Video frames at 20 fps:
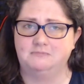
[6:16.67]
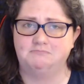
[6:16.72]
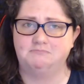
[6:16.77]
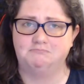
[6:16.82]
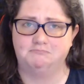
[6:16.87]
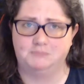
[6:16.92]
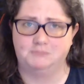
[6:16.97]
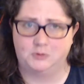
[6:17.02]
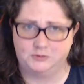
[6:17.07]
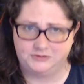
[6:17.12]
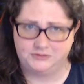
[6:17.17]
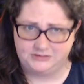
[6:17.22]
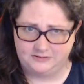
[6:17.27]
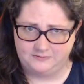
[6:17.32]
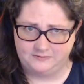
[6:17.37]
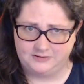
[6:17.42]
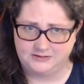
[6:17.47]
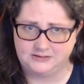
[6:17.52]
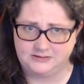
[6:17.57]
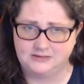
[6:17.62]
most of
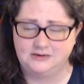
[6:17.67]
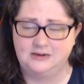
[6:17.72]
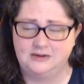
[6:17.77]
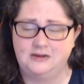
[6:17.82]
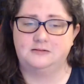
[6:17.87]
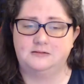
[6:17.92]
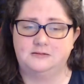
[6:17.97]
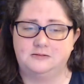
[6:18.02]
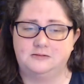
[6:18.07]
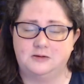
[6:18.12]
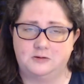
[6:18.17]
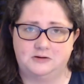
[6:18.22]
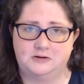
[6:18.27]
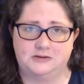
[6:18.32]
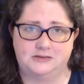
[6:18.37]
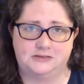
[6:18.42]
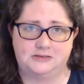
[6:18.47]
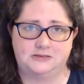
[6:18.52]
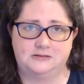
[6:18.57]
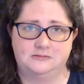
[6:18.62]
us
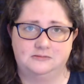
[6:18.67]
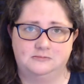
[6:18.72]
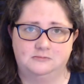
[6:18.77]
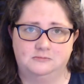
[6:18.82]
notice